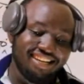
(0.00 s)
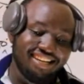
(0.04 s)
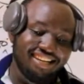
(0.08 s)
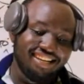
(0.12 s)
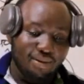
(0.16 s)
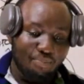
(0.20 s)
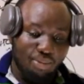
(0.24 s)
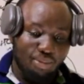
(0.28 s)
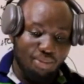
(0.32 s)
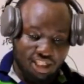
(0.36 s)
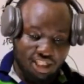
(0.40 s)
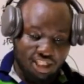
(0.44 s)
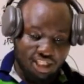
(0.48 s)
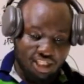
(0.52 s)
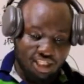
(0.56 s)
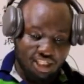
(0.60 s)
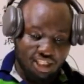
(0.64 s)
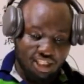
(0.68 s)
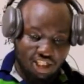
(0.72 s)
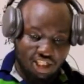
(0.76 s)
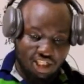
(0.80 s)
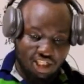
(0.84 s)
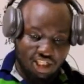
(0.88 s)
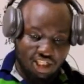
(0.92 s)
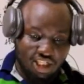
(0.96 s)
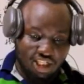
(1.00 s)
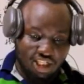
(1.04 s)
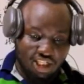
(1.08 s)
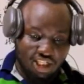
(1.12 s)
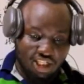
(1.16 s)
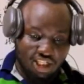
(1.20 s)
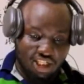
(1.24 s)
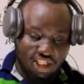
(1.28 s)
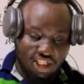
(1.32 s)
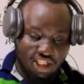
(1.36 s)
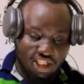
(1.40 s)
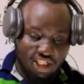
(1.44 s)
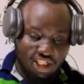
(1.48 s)
Purchase of goods for
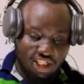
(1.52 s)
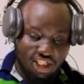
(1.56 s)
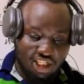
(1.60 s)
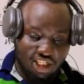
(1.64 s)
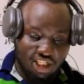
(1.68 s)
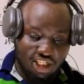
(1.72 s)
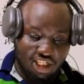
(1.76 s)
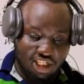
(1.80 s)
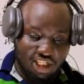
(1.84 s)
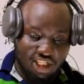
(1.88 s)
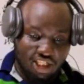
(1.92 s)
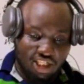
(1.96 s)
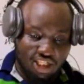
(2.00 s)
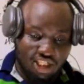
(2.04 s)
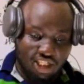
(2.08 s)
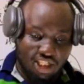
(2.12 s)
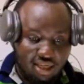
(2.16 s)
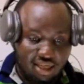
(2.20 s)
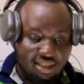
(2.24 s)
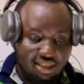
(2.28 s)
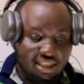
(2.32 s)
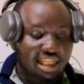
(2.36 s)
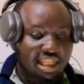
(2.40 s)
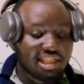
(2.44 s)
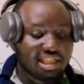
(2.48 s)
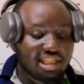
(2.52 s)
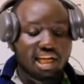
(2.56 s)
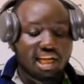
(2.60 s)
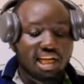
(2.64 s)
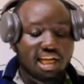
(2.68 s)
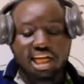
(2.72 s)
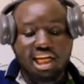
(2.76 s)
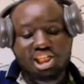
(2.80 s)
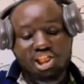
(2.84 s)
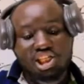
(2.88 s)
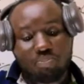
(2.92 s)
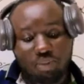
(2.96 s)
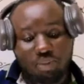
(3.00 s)
resell. That's the
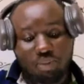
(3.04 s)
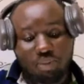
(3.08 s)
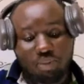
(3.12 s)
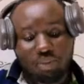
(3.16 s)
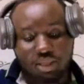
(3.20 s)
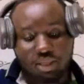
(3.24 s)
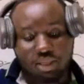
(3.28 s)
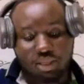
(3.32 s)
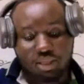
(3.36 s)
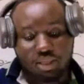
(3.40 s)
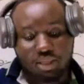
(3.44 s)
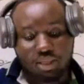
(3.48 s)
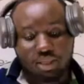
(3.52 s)
cash purchase.